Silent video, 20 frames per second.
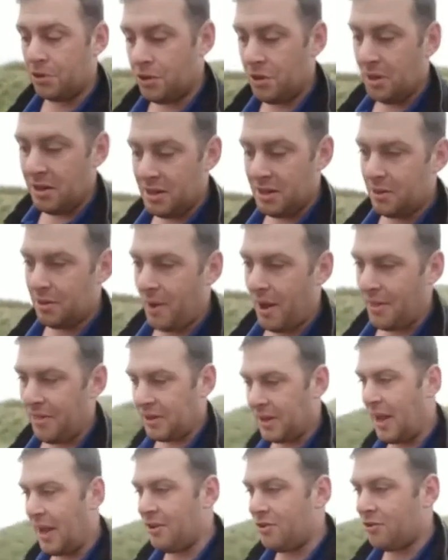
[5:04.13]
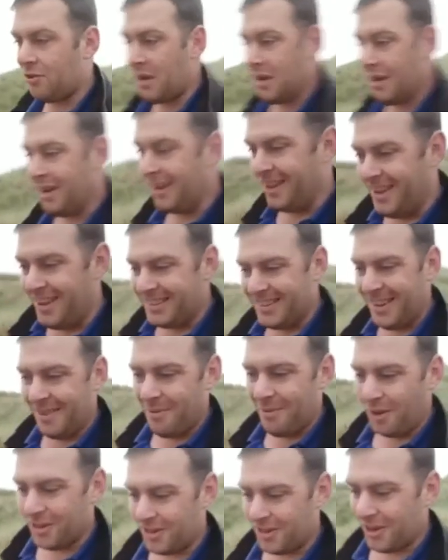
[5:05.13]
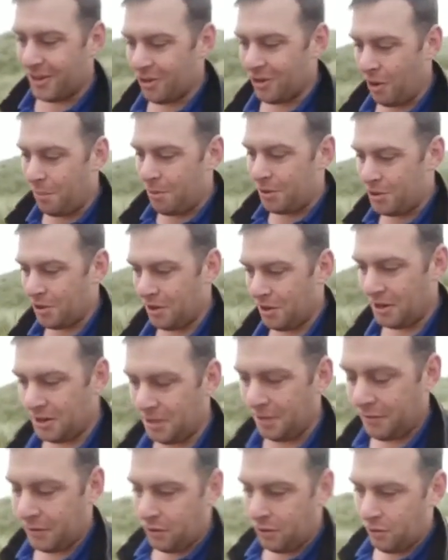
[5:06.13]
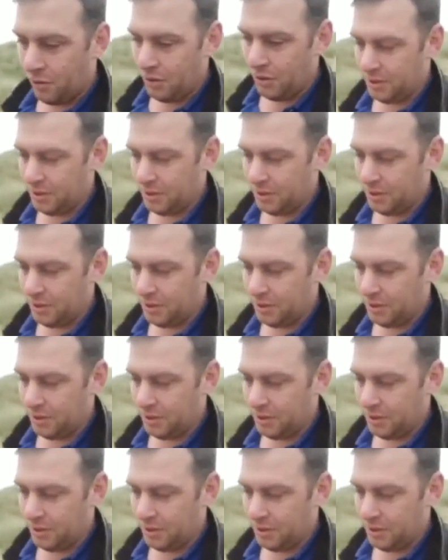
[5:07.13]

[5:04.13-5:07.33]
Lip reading: around the country, some not so good opportunities of course,